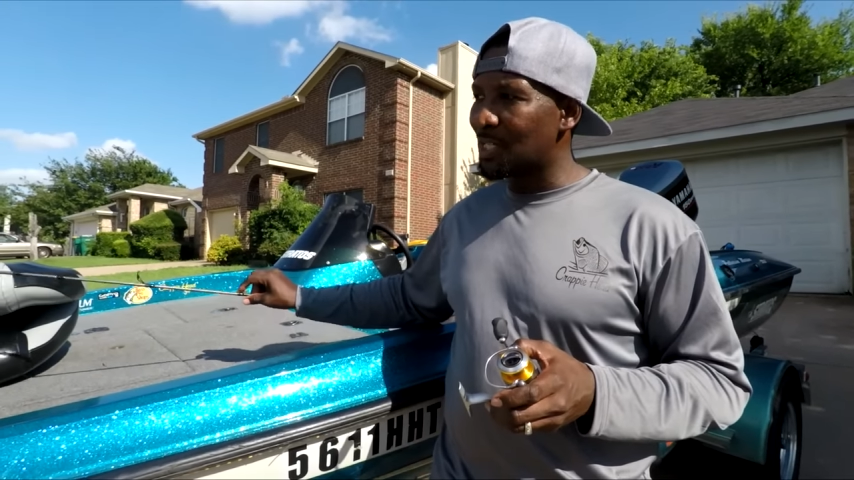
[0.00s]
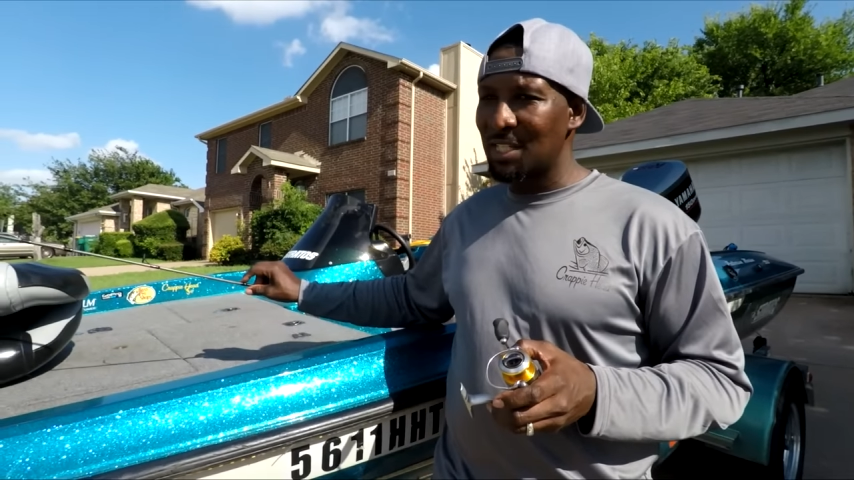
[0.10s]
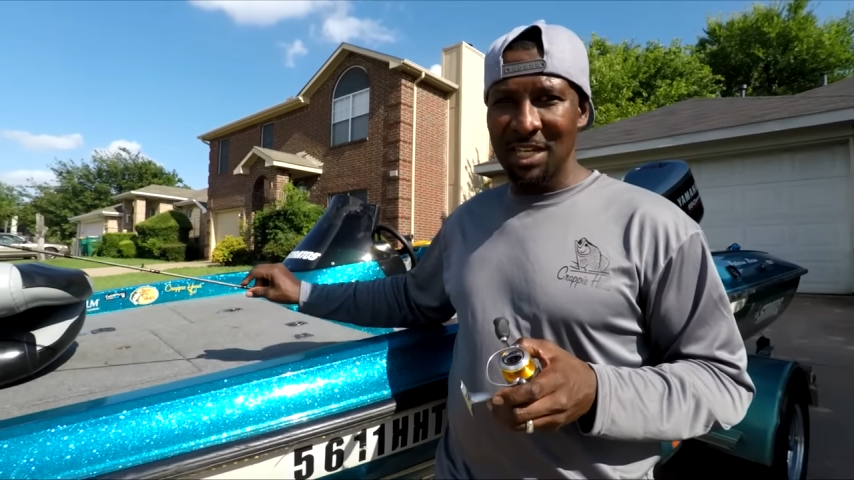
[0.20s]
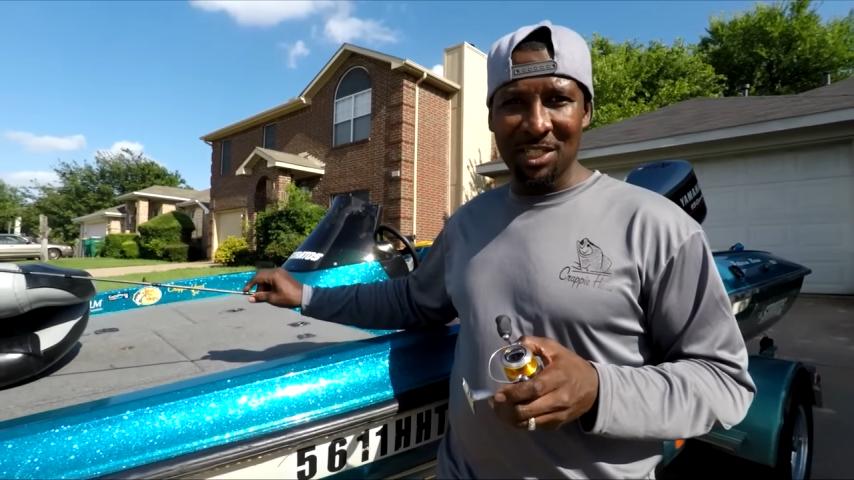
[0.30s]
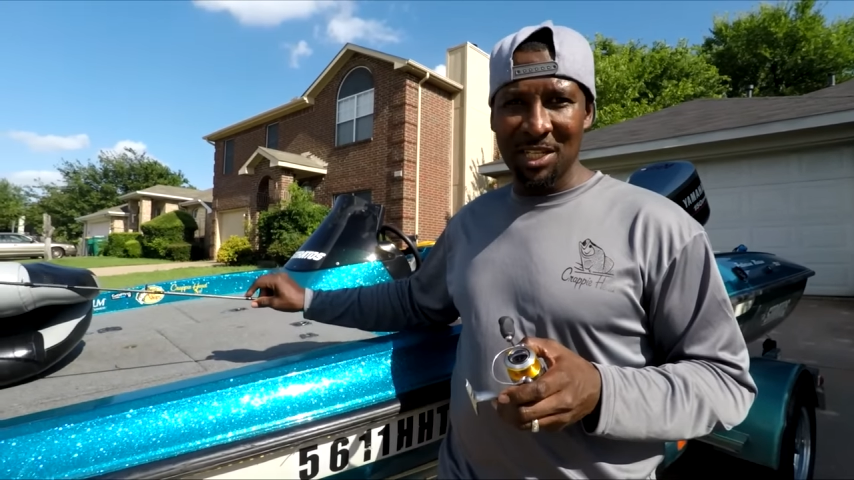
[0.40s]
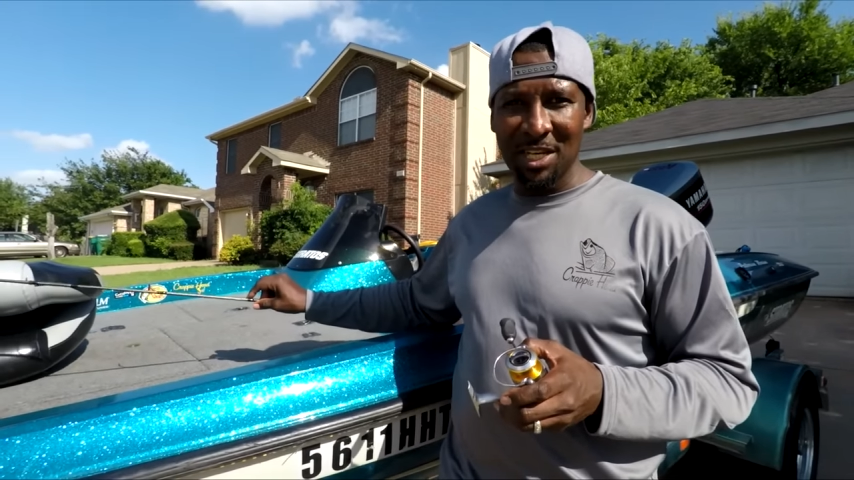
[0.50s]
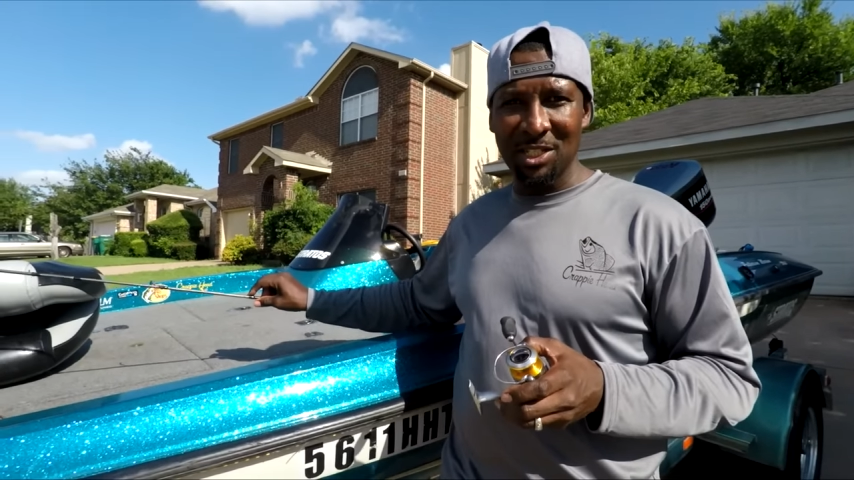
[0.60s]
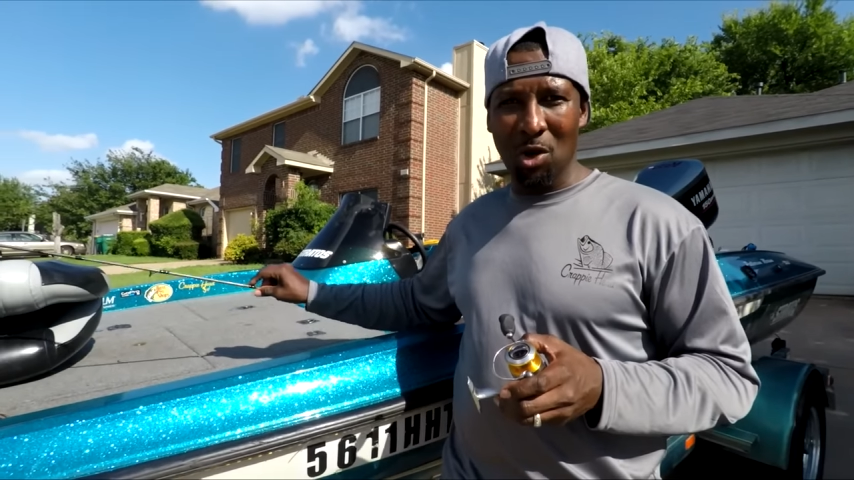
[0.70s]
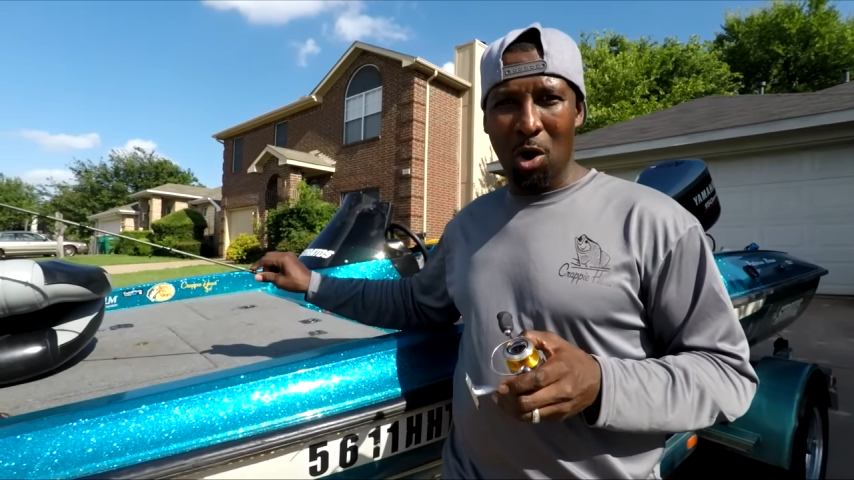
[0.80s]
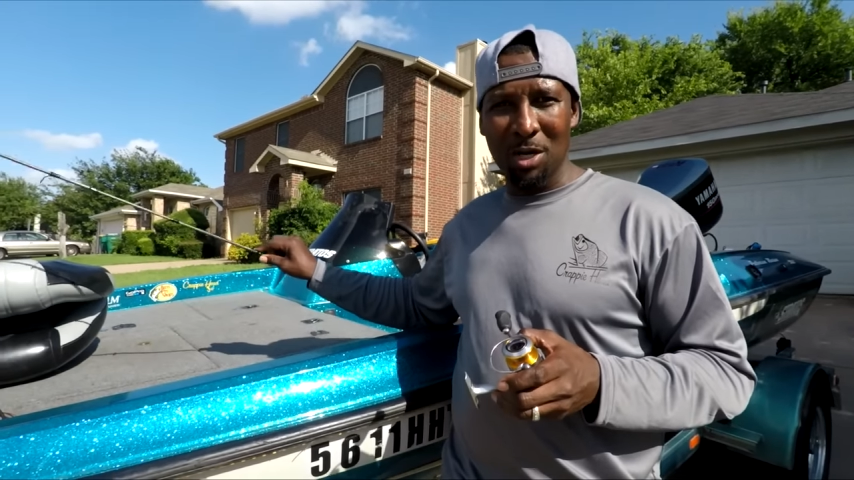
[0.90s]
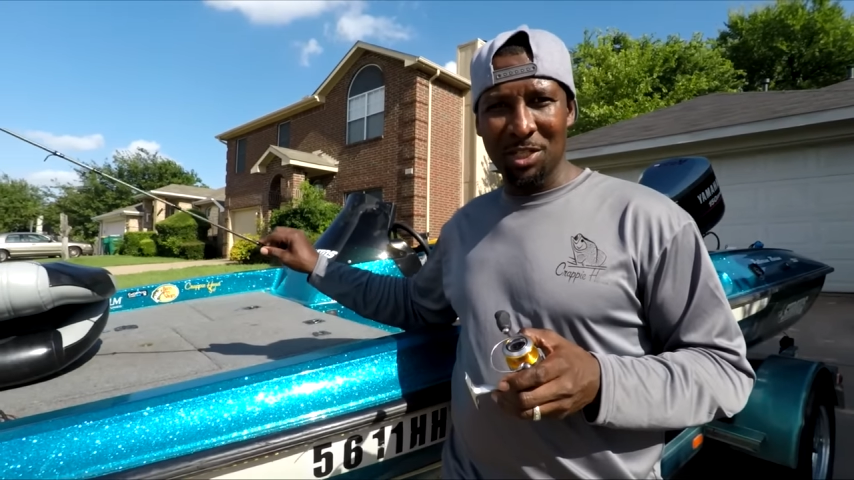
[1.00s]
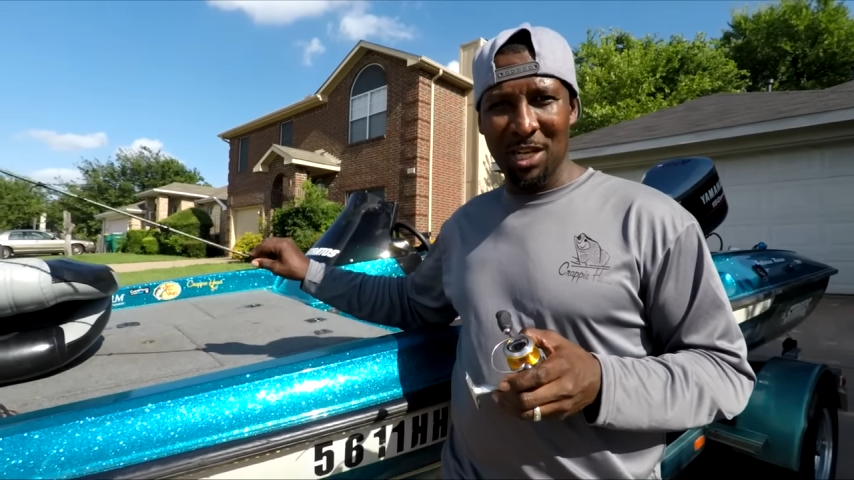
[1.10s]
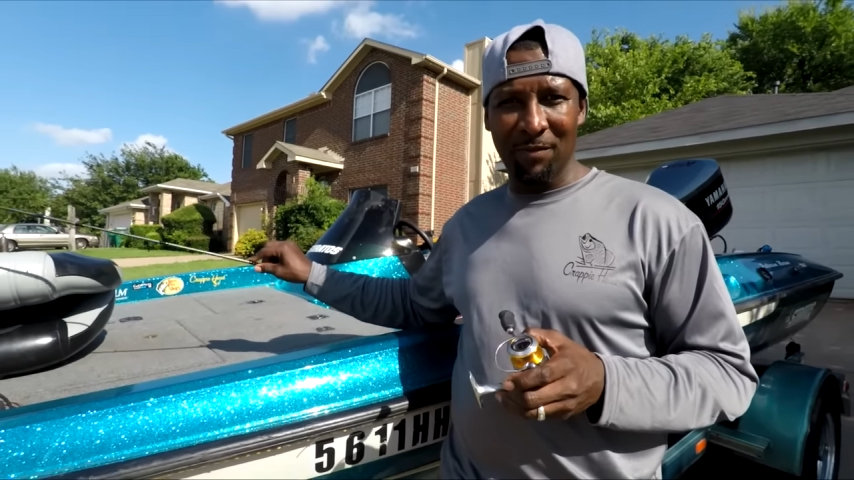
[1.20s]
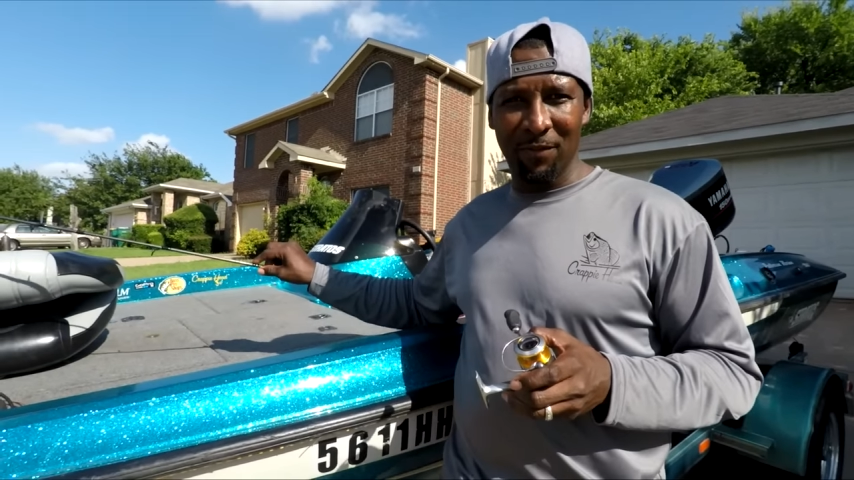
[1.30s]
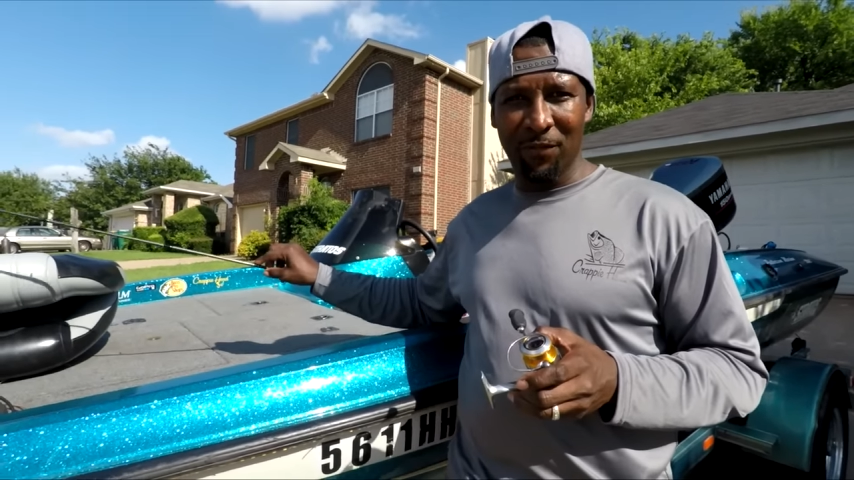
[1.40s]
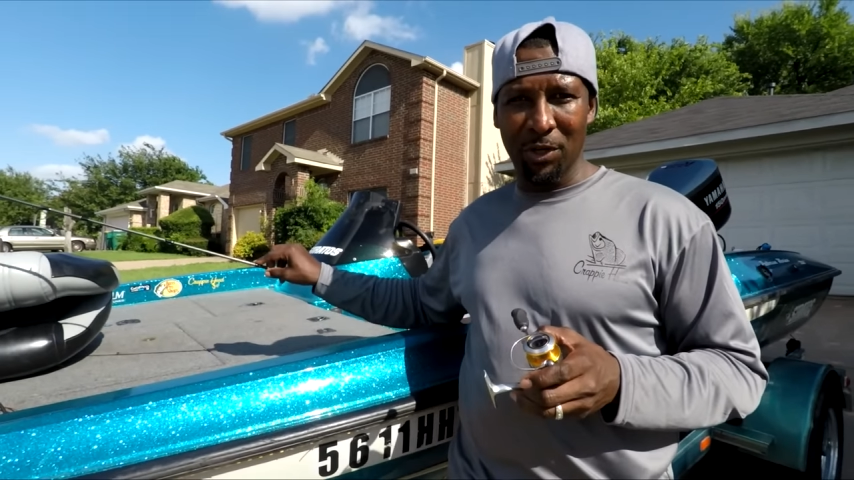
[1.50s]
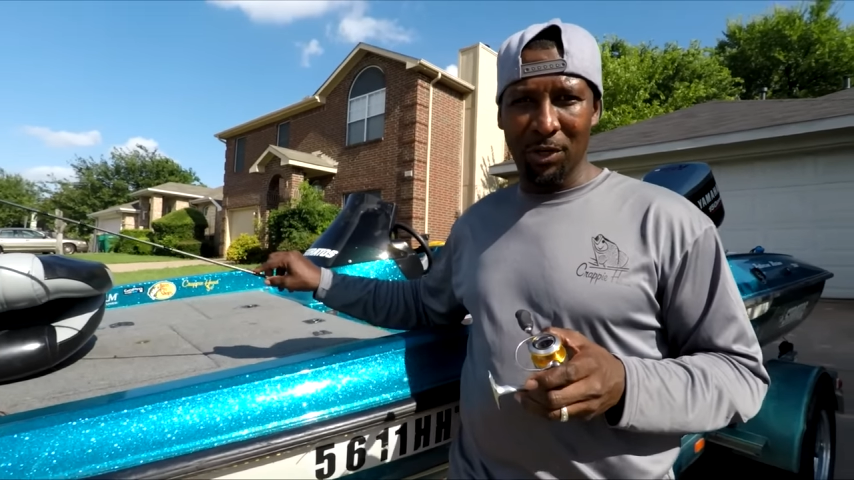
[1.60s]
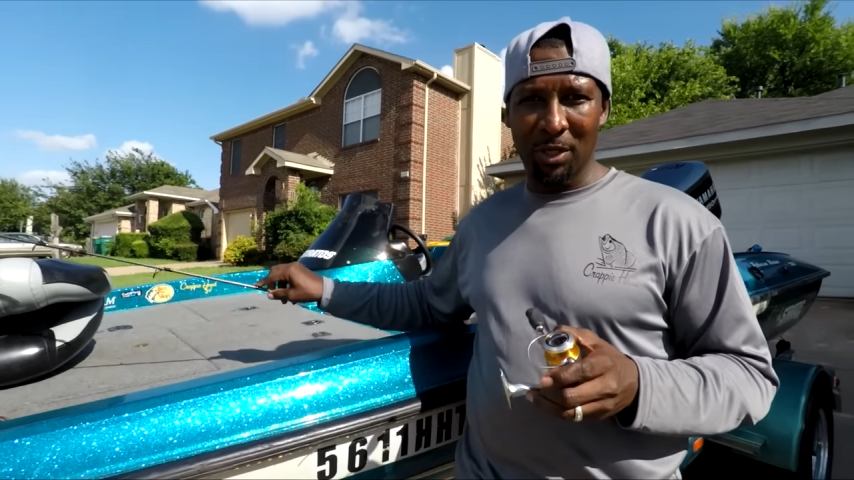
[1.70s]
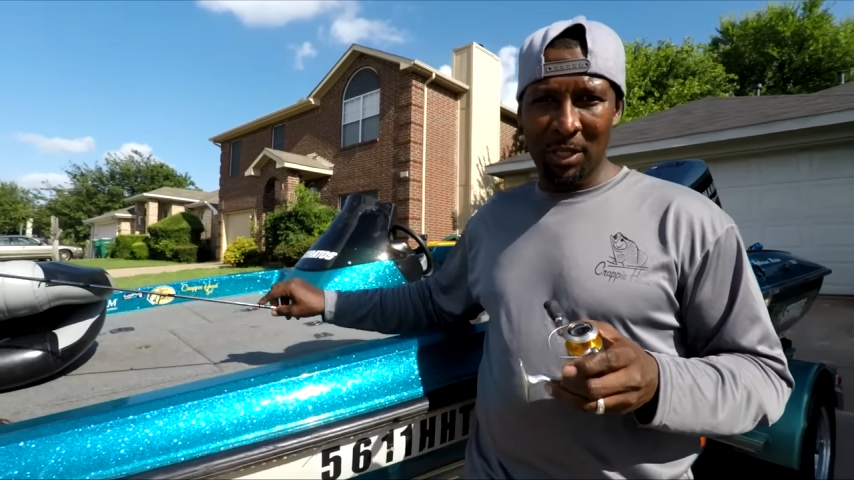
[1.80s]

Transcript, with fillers: 6-6 or a 7-footer.